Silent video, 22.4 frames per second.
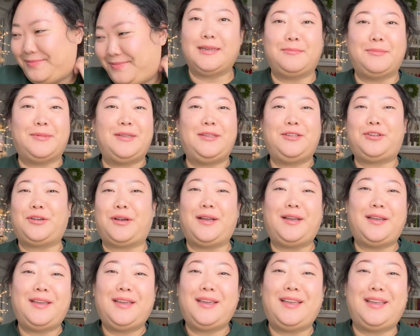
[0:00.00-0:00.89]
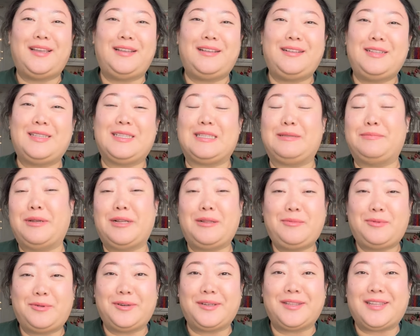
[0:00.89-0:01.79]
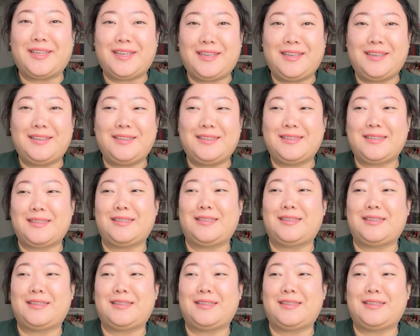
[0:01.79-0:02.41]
I'm gonna try and smell more things.